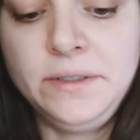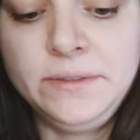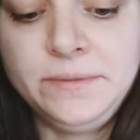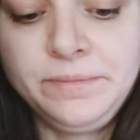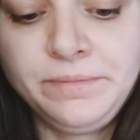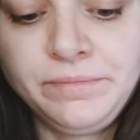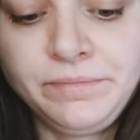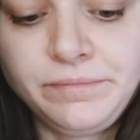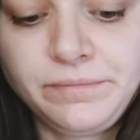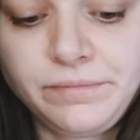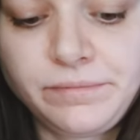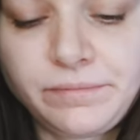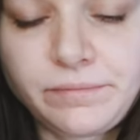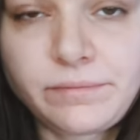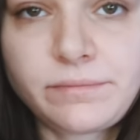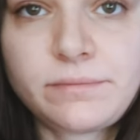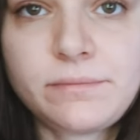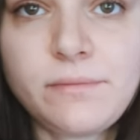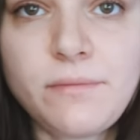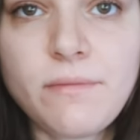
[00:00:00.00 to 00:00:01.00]

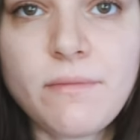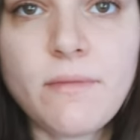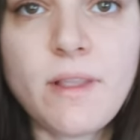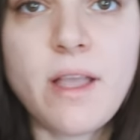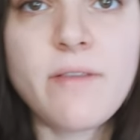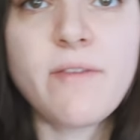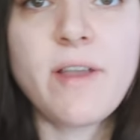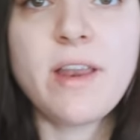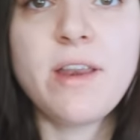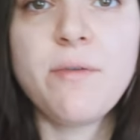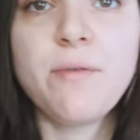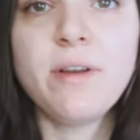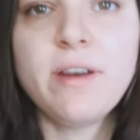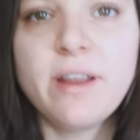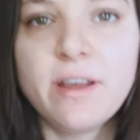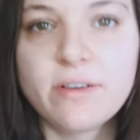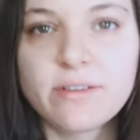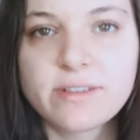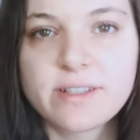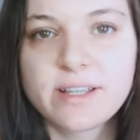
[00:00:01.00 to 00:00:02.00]
If anyone
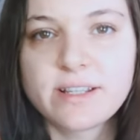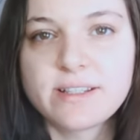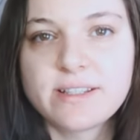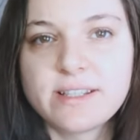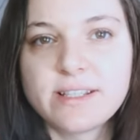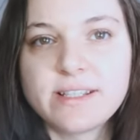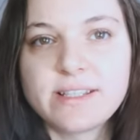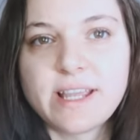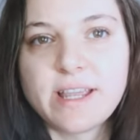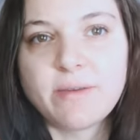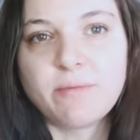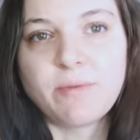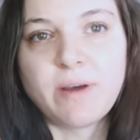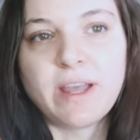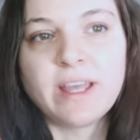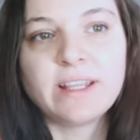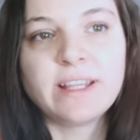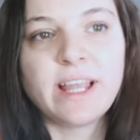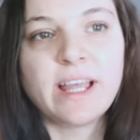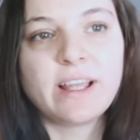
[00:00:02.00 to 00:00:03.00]
else gets the same
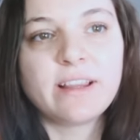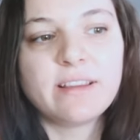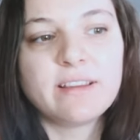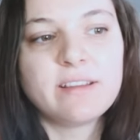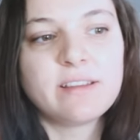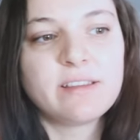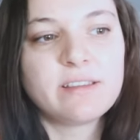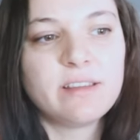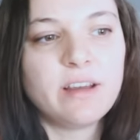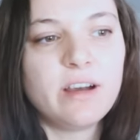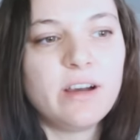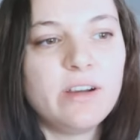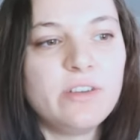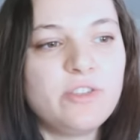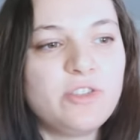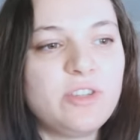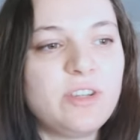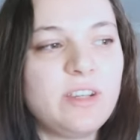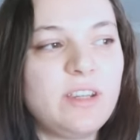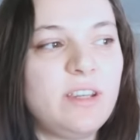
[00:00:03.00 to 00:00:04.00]
way, like
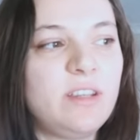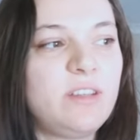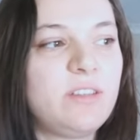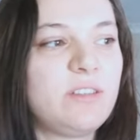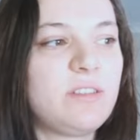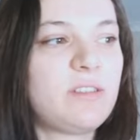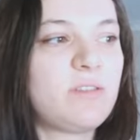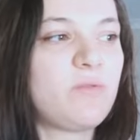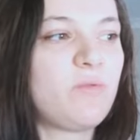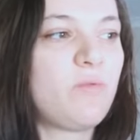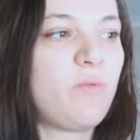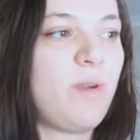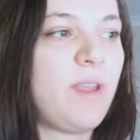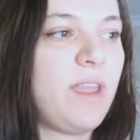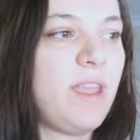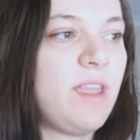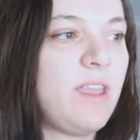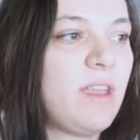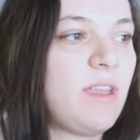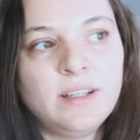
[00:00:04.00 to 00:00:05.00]
lethargic, just
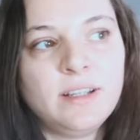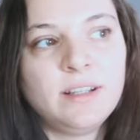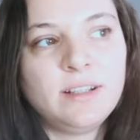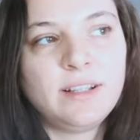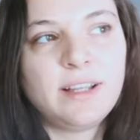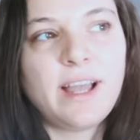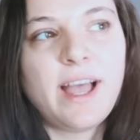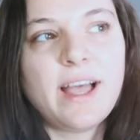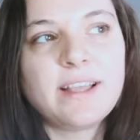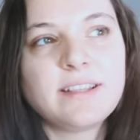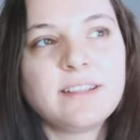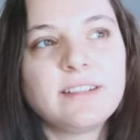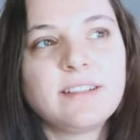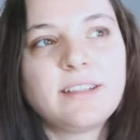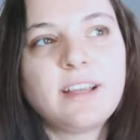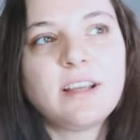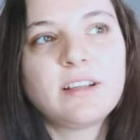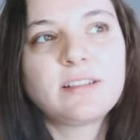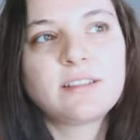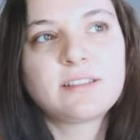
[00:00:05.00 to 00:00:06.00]
weak. It hasn't
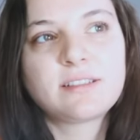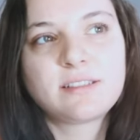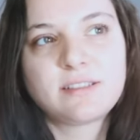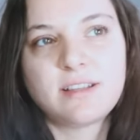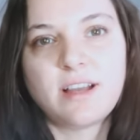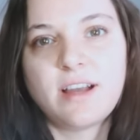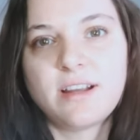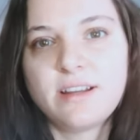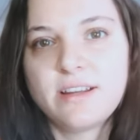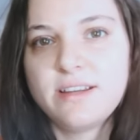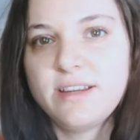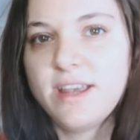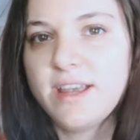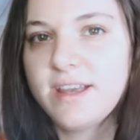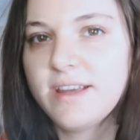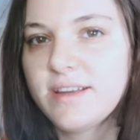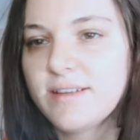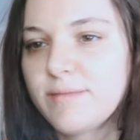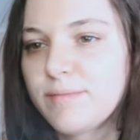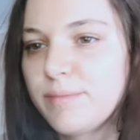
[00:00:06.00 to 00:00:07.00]
started
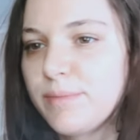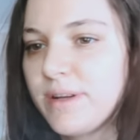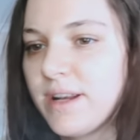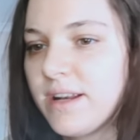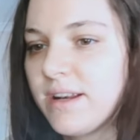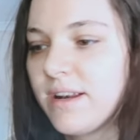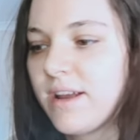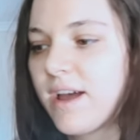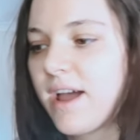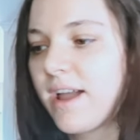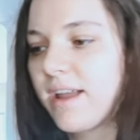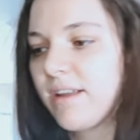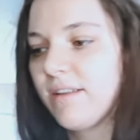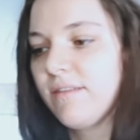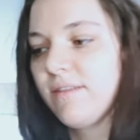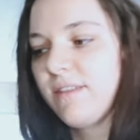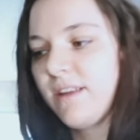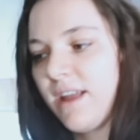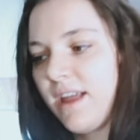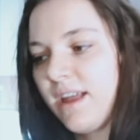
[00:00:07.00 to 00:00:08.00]
yet, but I'm
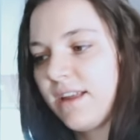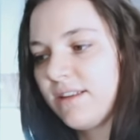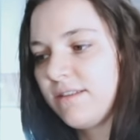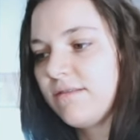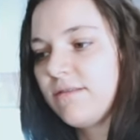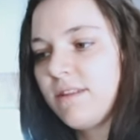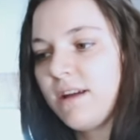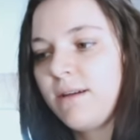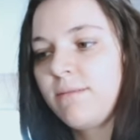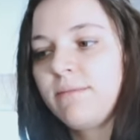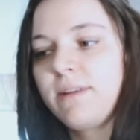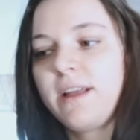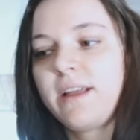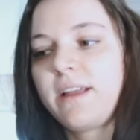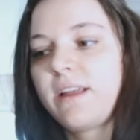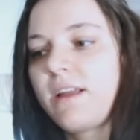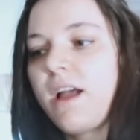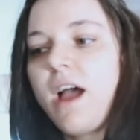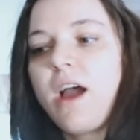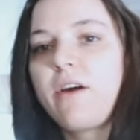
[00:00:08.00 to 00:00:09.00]
like,
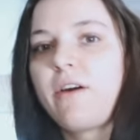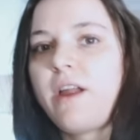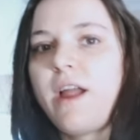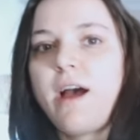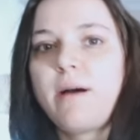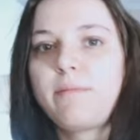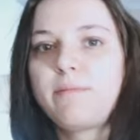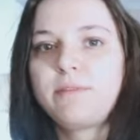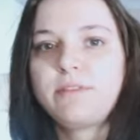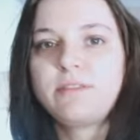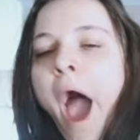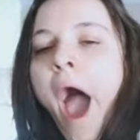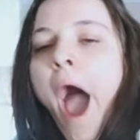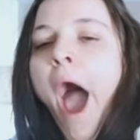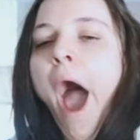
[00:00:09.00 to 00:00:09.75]
hurry up and just.